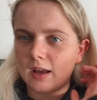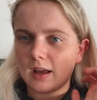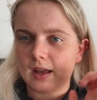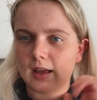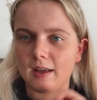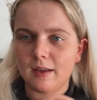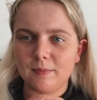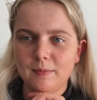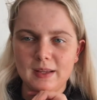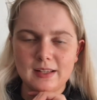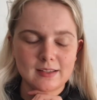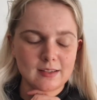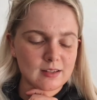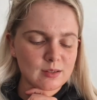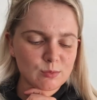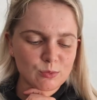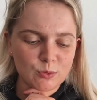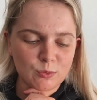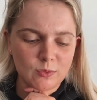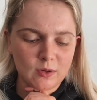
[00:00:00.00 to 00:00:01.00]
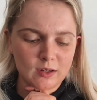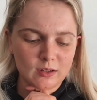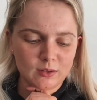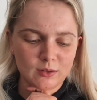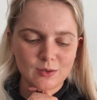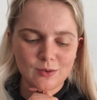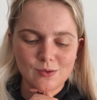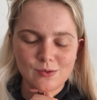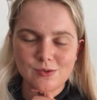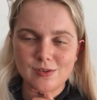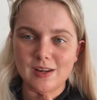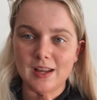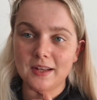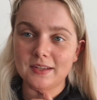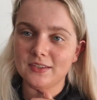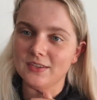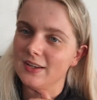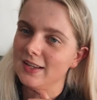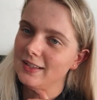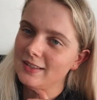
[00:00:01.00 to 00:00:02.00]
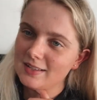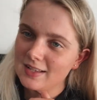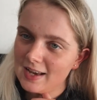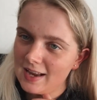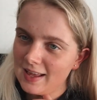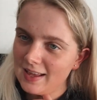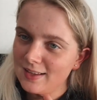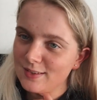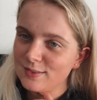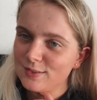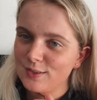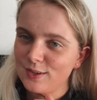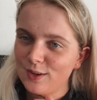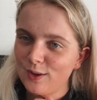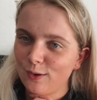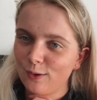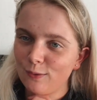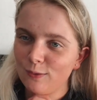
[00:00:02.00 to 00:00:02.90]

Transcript: Um, it's a small one called Little Italy, so